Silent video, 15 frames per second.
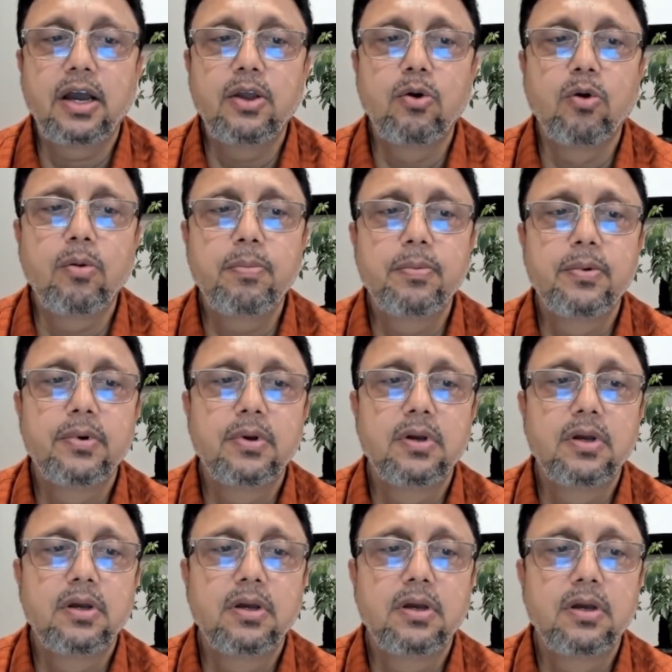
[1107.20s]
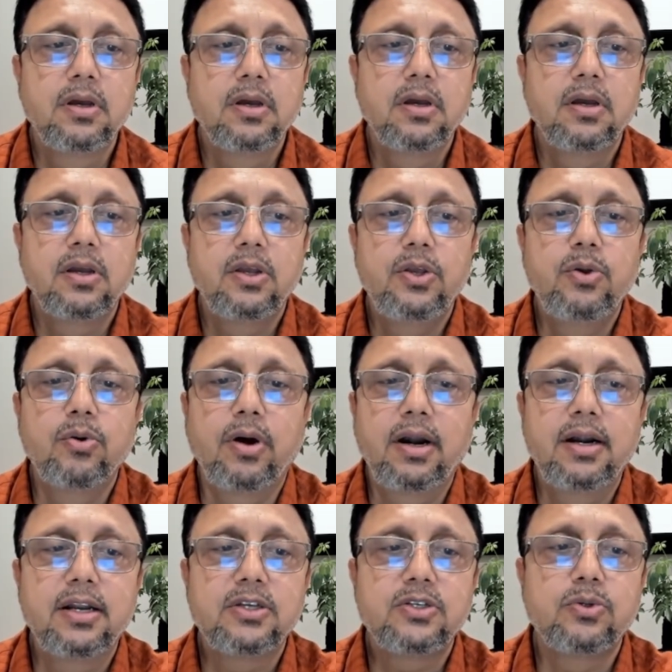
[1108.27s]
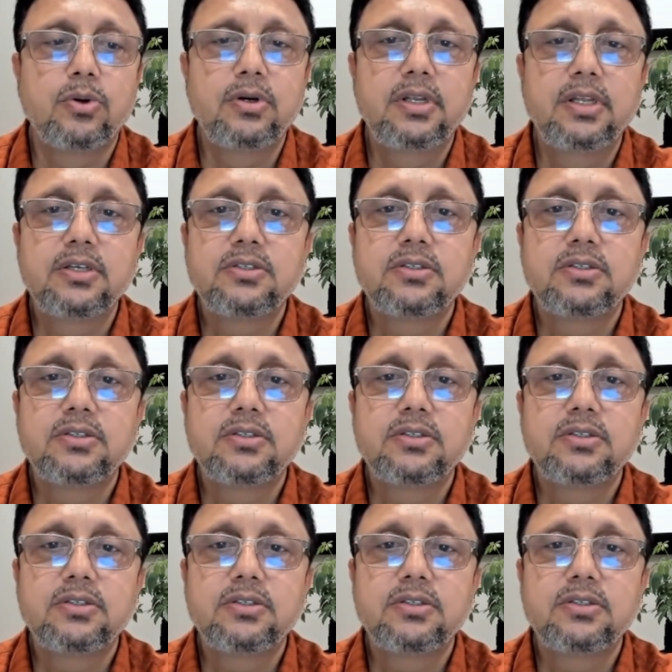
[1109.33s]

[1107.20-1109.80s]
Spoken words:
I hope you understood